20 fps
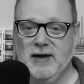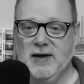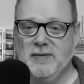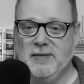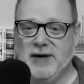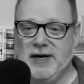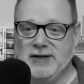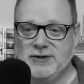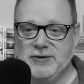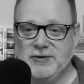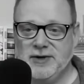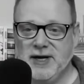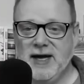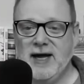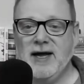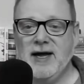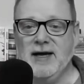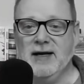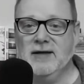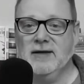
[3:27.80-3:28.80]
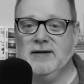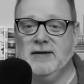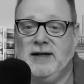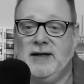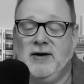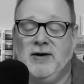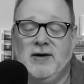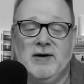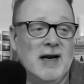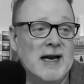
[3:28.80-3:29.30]
But it's okay.
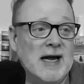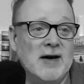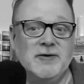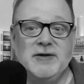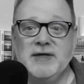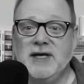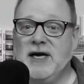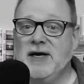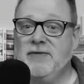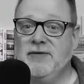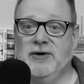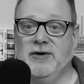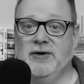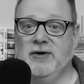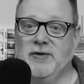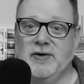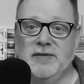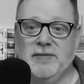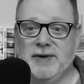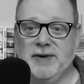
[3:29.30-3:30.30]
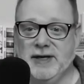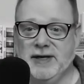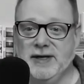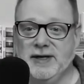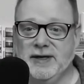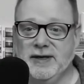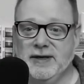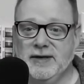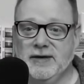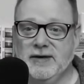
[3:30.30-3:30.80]
They're allowed to have their own
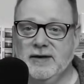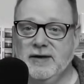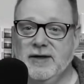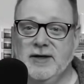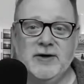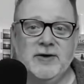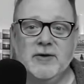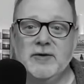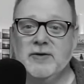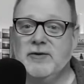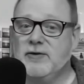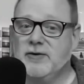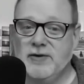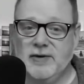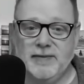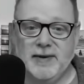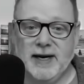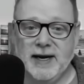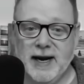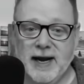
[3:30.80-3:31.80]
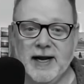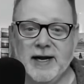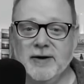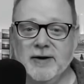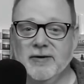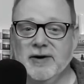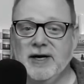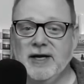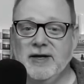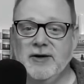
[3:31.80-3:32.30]
opinion. You don't go to bed
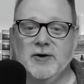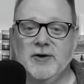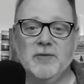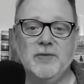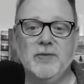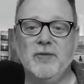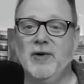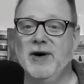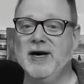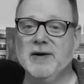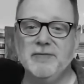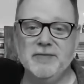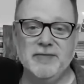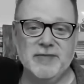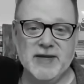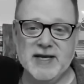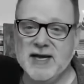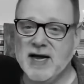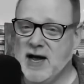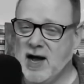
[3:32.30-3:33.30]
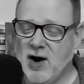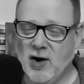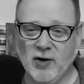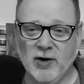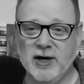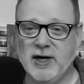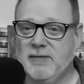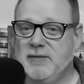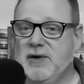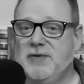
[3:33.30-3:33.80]
angry. You don't bring up the
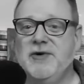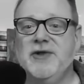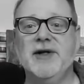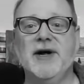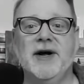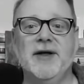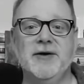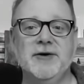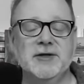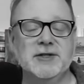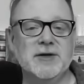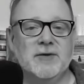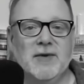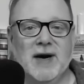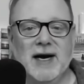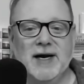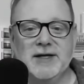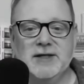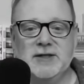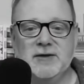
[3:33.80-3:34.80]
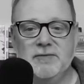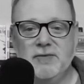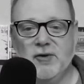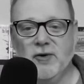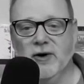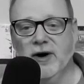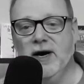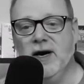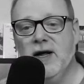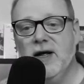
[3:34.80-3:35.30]
argument with others to rally
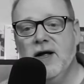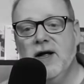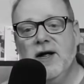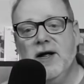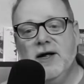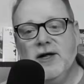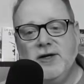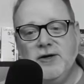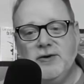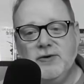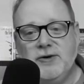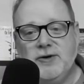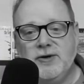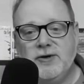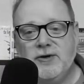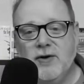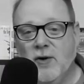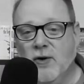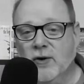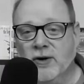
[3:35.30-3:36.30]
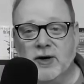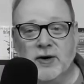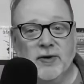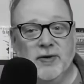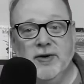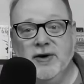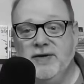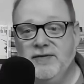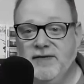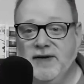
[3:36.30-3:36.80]
support or
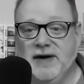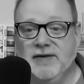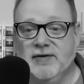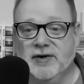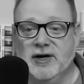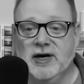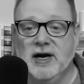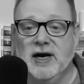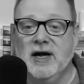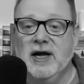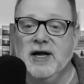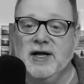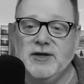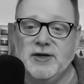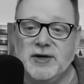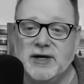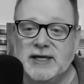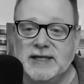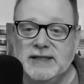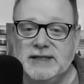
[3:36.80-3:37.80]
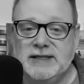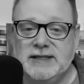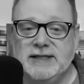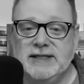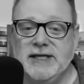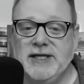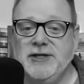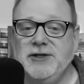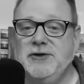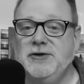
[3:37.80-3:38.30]
curry favor. You
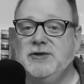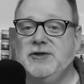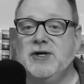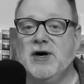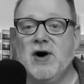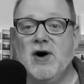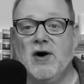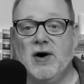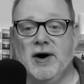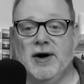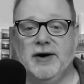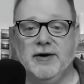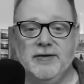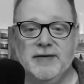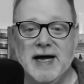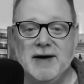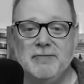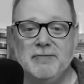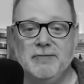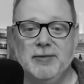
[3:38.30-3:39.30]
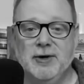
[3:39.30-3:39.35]
continue to honor that